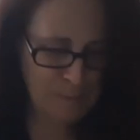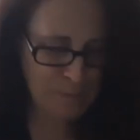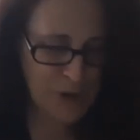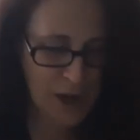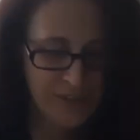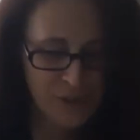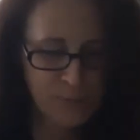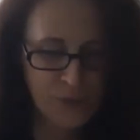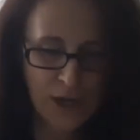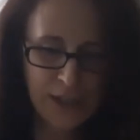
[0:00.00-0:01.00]
But I'll
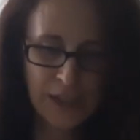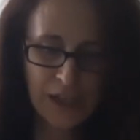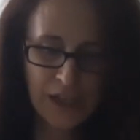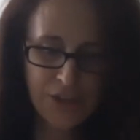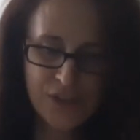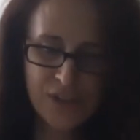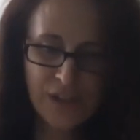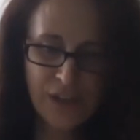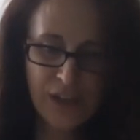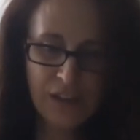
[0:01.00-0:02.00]
stop talking. And I just,
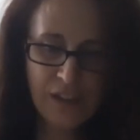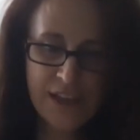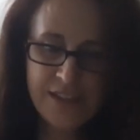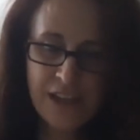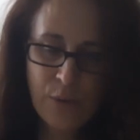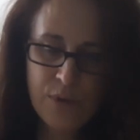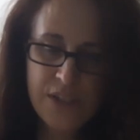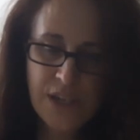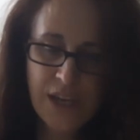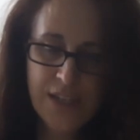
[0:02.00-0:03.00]
the last thing I will
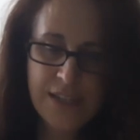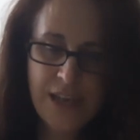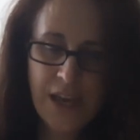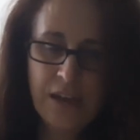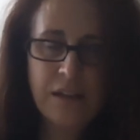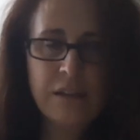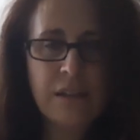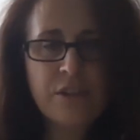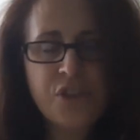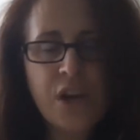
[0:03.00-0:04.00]
say is that
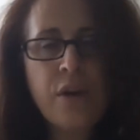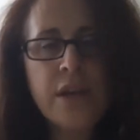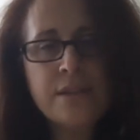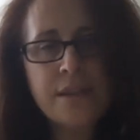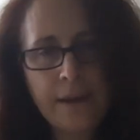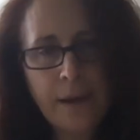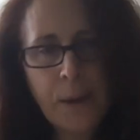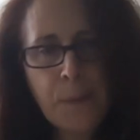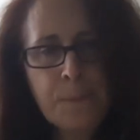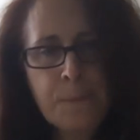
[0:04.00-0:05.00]
sharing
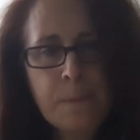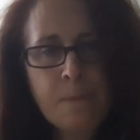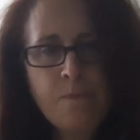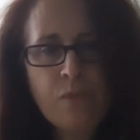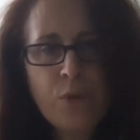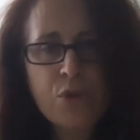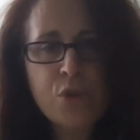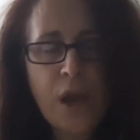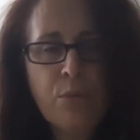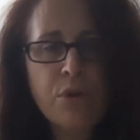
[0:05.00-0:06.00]
data, which
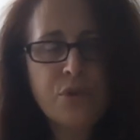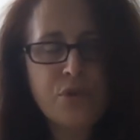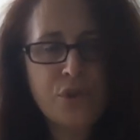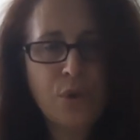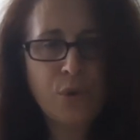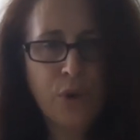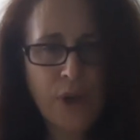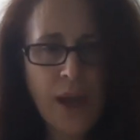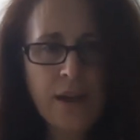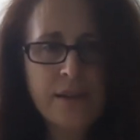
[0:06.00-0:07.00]
libraries are so good
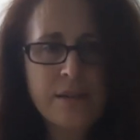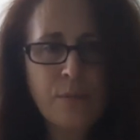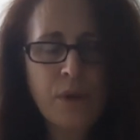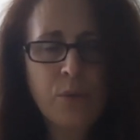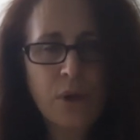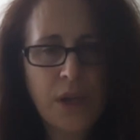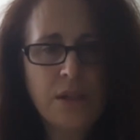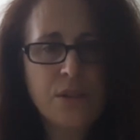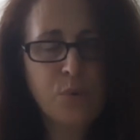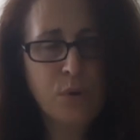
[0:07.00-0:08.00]
at, is something we're
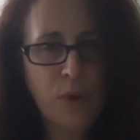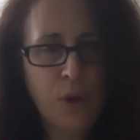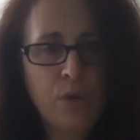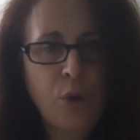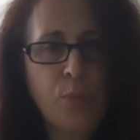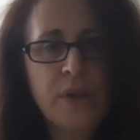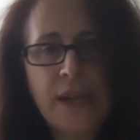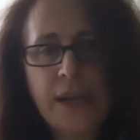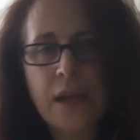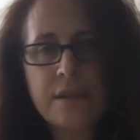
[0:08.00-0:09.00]
keen to promote. Open
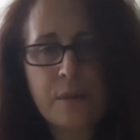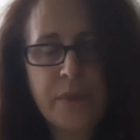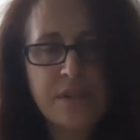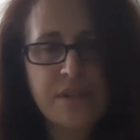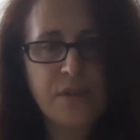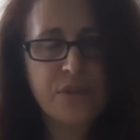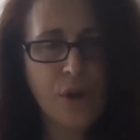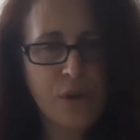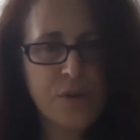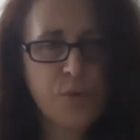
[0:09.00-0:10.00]
data is something Steve
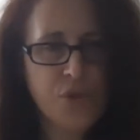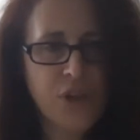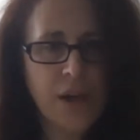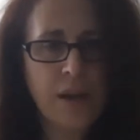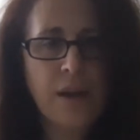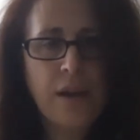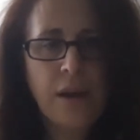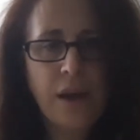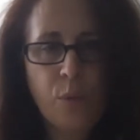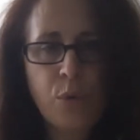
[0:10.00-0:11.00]
Song is pushing,
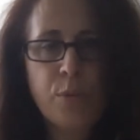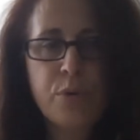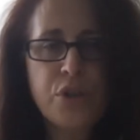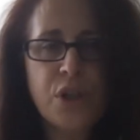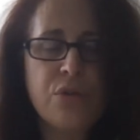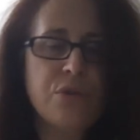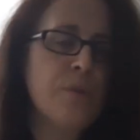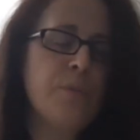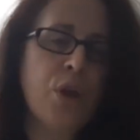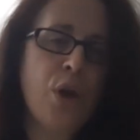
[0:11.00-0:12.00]
and we're pushing through
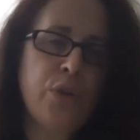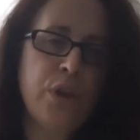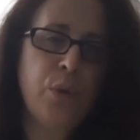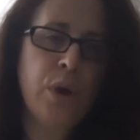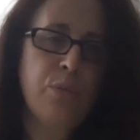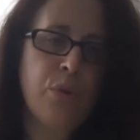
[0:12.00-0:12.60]
something called the UN